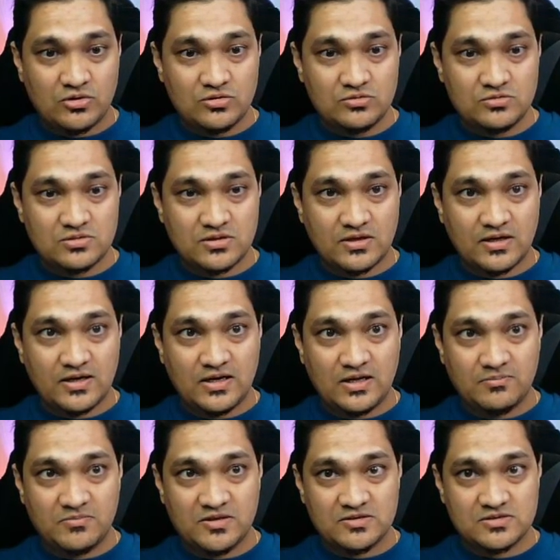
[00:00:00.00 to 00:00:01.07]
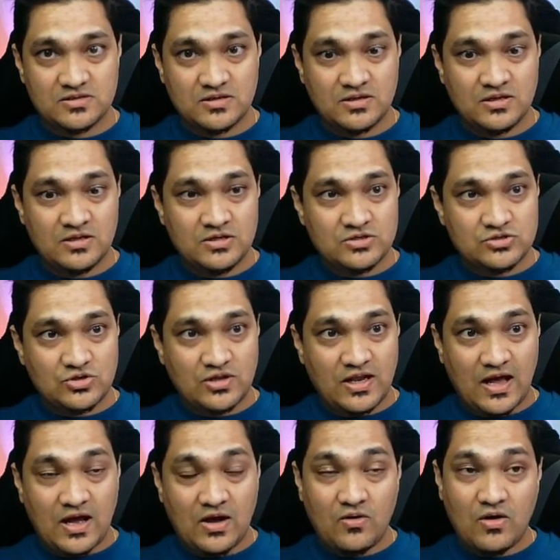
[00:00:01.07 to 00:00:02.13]
to rename this. So
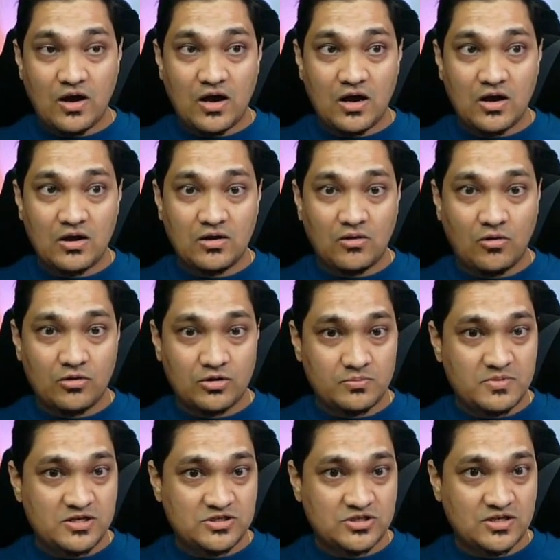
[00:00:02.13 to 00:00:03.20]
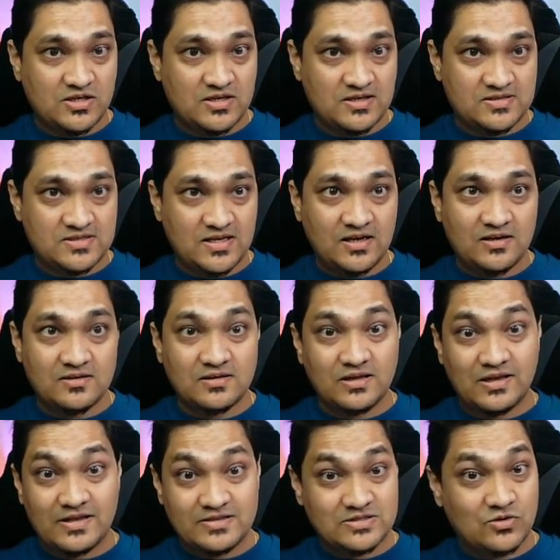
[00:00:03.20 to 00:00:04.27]
now our automation is set.
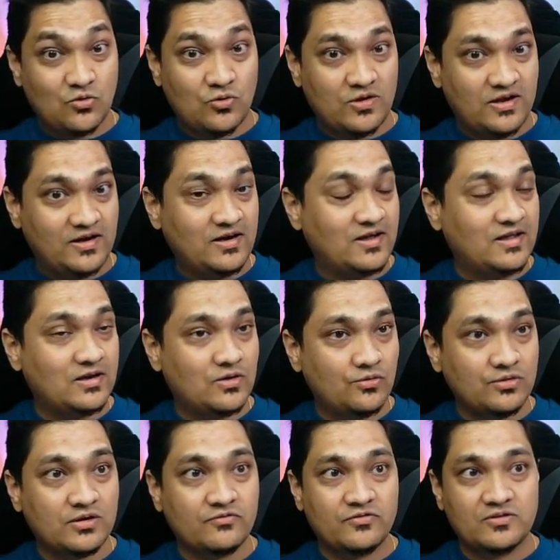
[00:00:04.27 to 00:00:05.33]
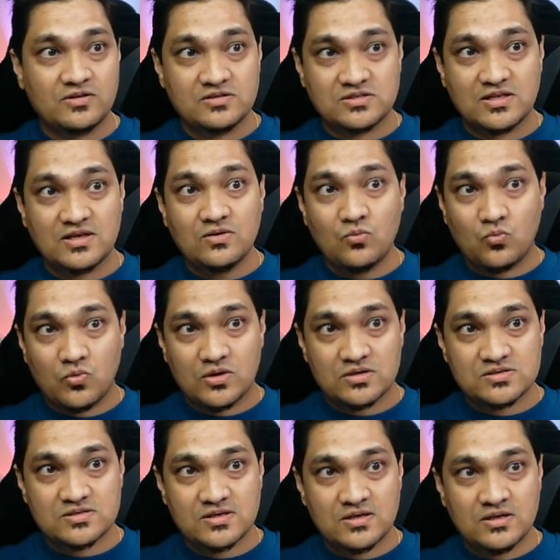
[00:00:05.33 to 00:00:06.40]
Let's go ahead and look if this thing works.